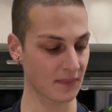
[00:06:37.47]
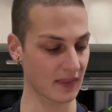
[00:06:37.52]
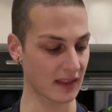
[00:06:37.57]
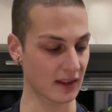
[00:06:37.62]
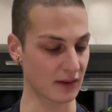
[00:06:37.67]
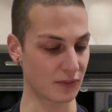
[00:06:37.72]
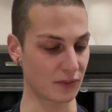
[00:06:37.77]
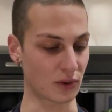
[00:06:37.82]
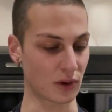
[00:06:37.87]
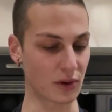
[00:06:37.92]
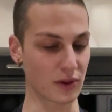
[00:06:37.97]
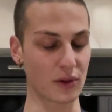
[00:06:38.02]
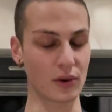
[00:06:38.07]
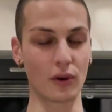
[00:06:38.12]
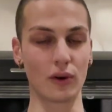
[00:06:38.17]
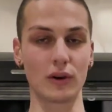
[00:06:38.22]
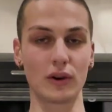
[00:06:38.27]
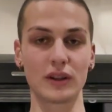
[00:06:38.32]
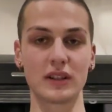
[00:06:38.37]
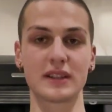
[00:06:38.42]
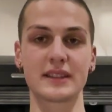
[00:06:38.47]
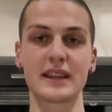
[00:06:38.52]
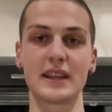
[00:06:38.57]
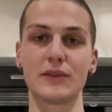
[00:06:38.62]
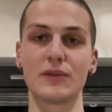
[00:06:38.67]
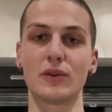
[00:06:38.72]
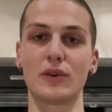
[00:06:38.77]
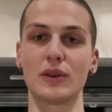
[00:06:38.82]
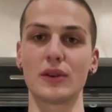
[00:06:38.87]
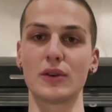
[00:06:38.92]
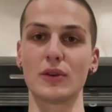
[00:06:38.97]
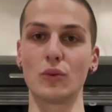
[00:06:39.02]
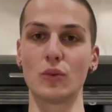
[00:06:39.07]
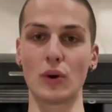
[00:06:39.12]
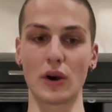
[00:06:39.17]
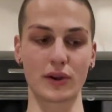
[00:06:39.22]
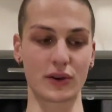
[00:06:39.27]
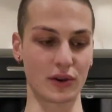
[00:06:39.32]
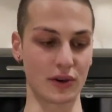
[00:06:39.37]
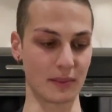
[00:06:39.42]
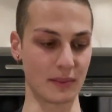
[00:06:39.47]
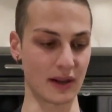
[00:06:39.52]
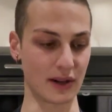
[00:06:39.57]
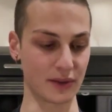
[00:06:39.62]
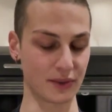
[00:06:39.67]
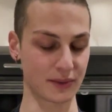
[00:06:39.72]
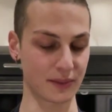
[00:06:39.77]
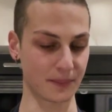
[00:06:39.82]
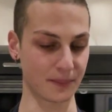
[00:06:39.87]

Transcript: for your oils and for your water amount.